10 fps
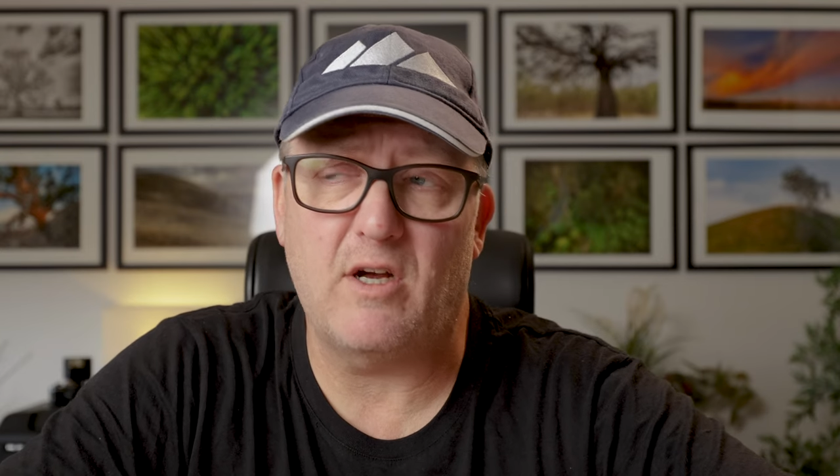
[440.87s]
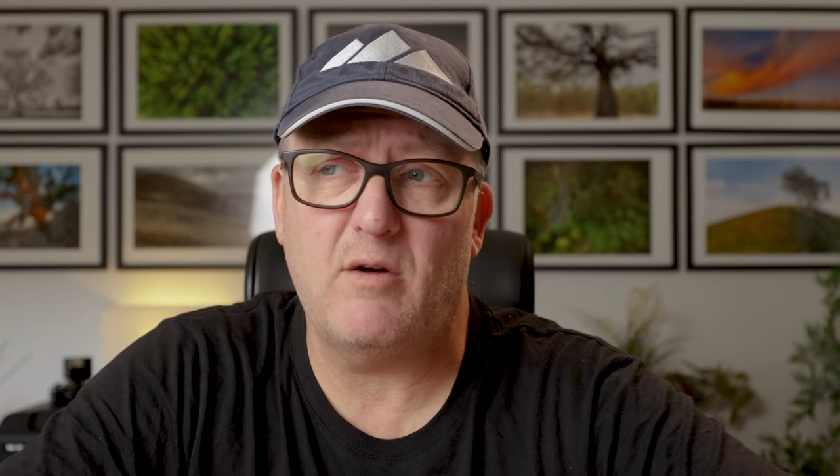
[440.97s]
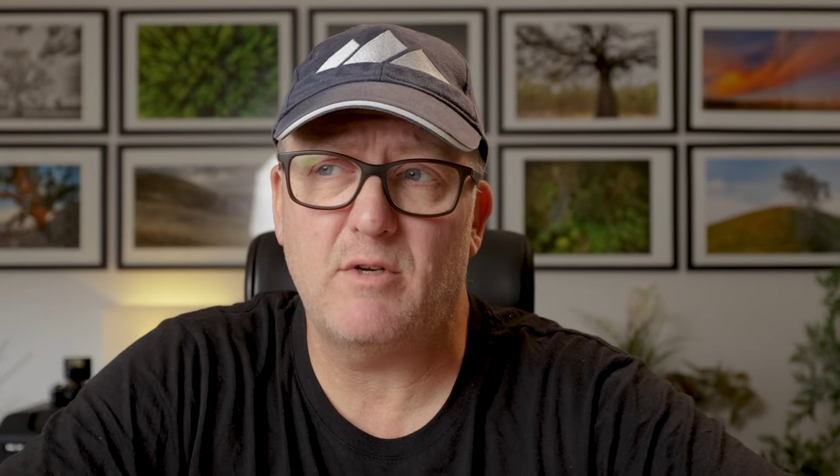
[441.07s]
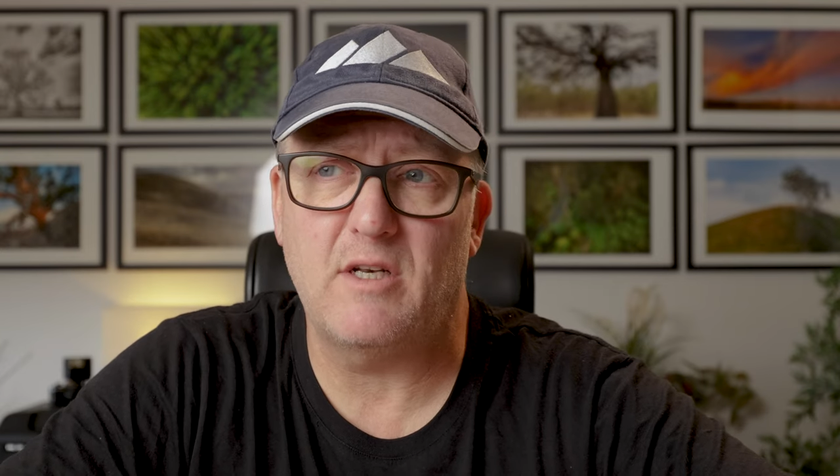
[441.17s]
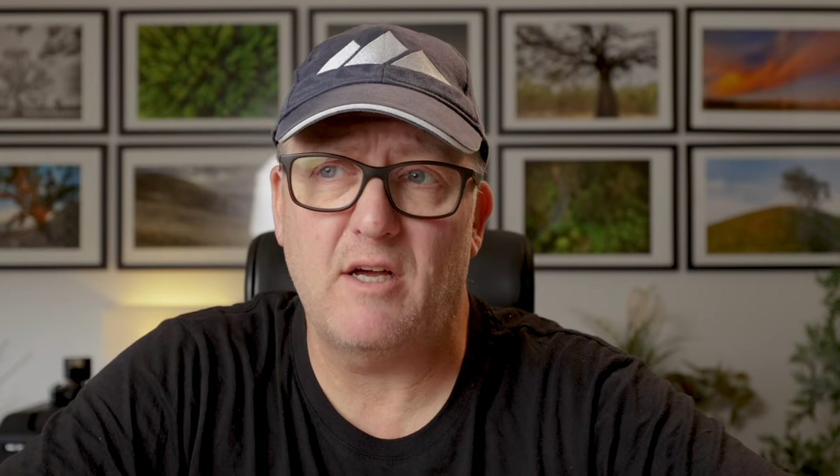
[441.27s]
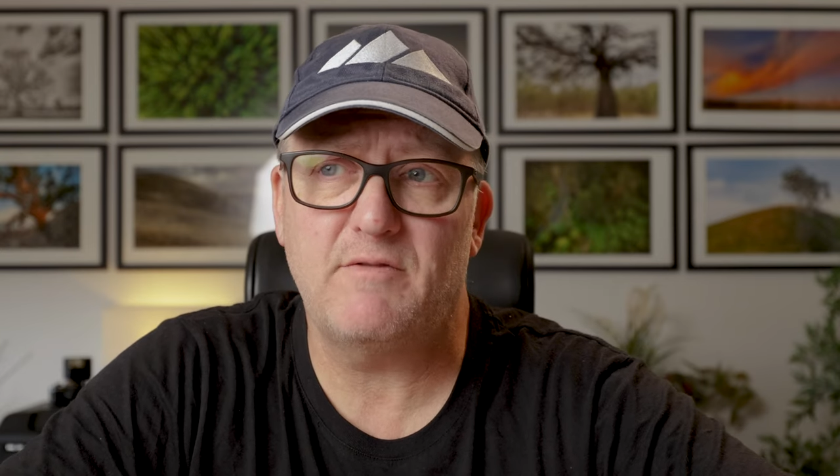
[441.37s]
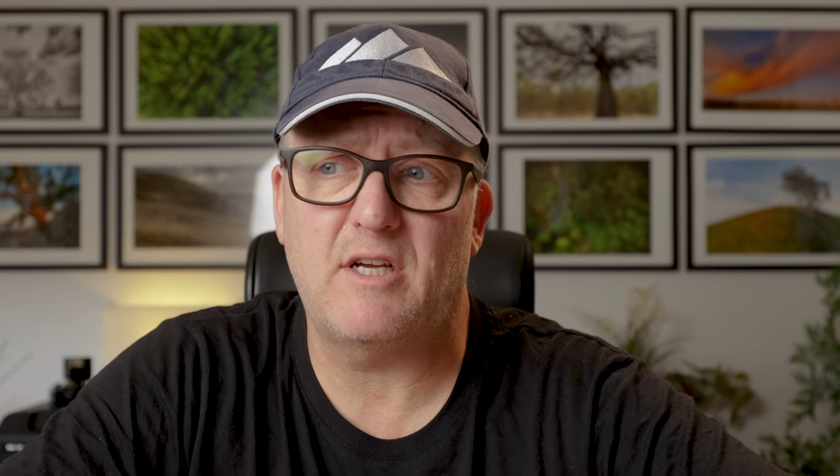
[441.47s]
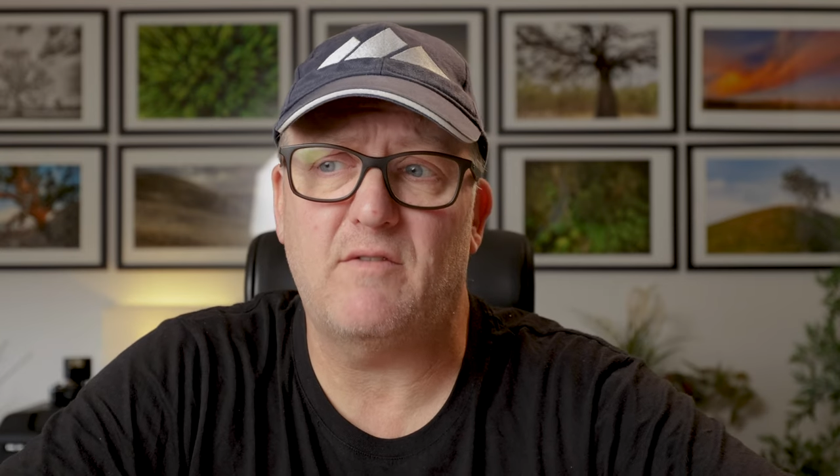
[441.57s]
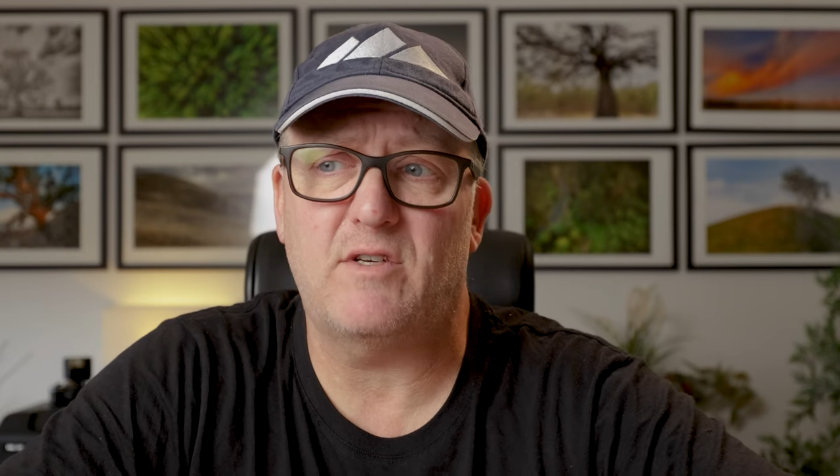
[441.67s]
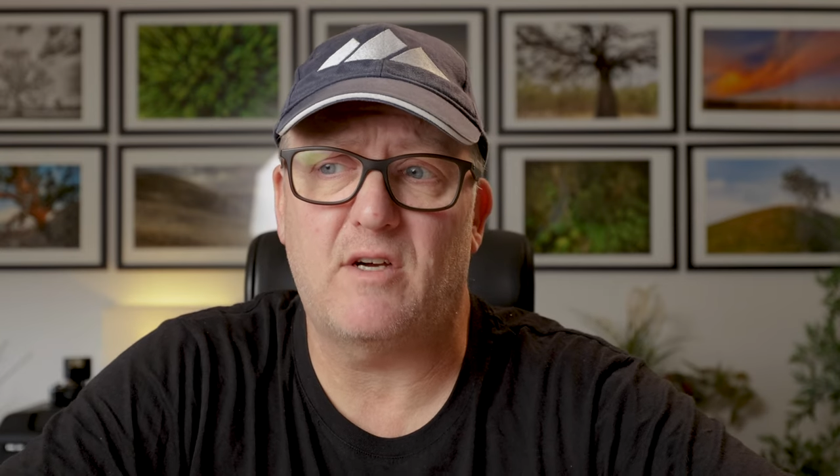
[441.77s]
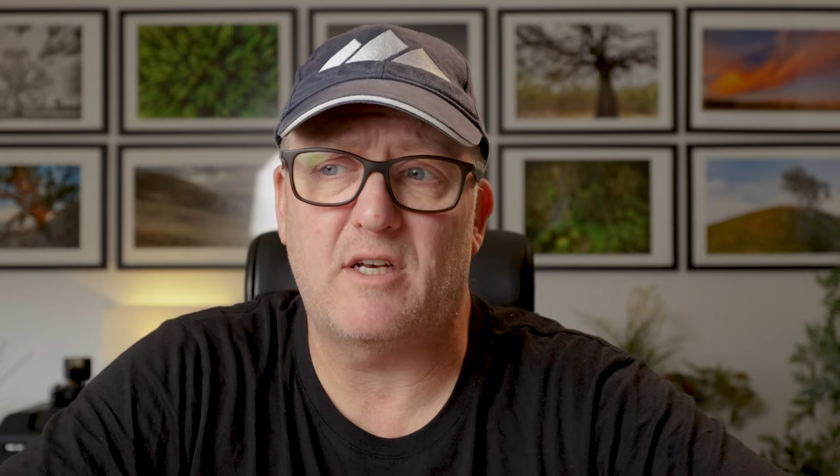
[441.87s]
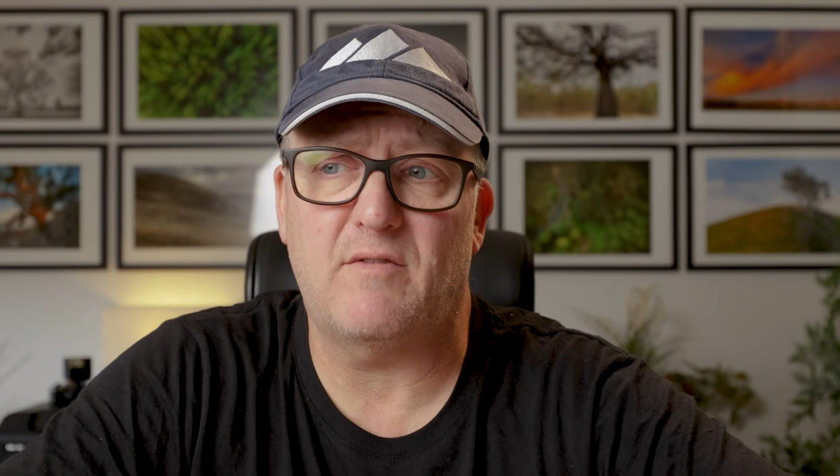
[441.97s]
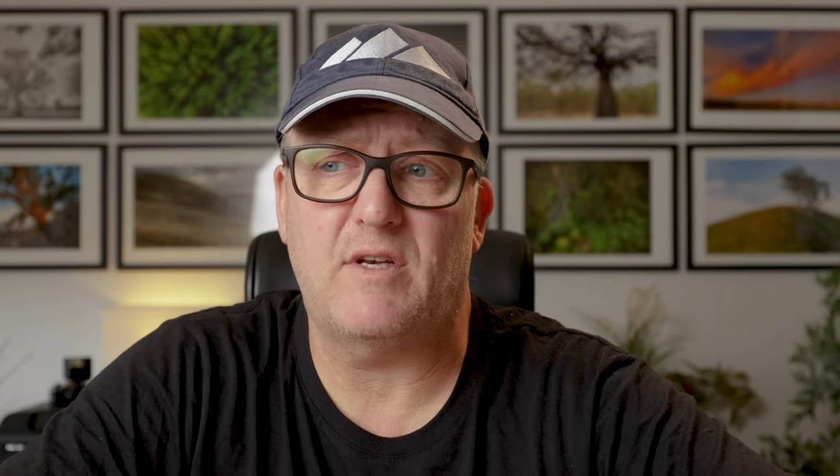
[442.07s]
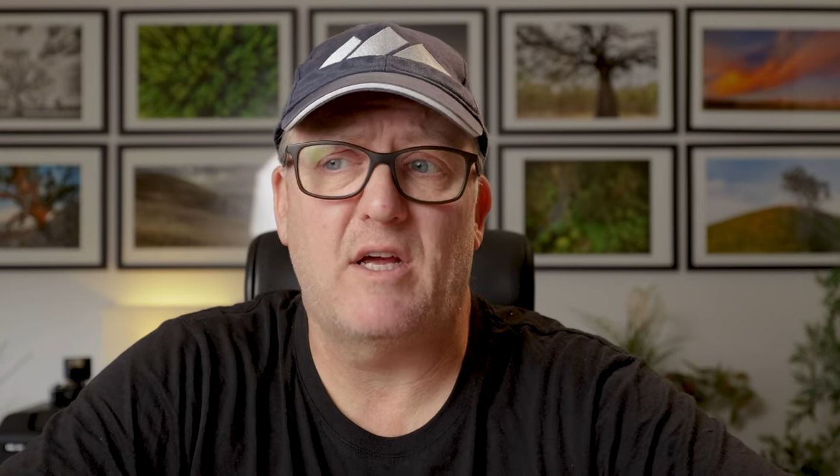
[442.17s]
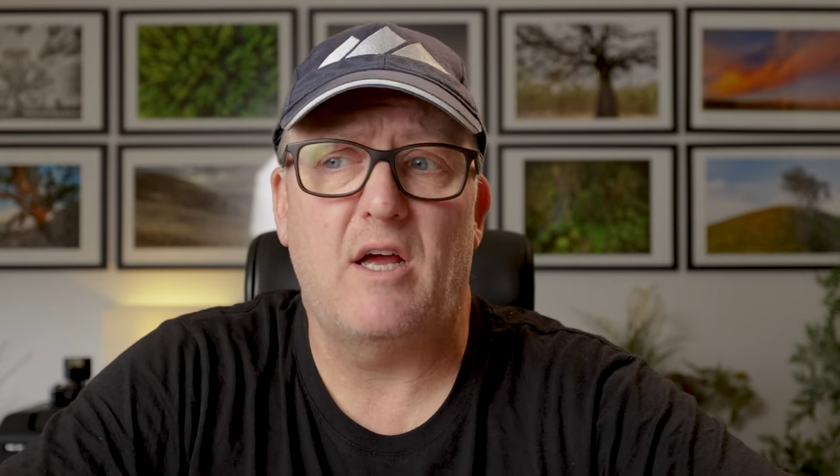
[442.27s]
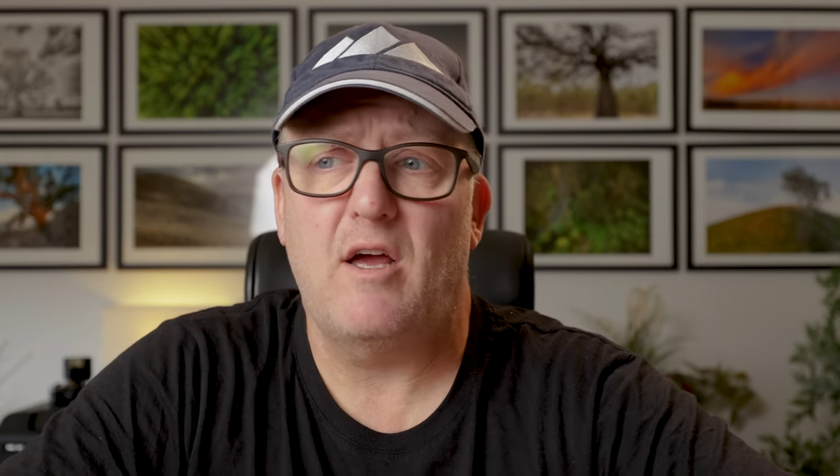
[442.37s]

I would love to have a 911.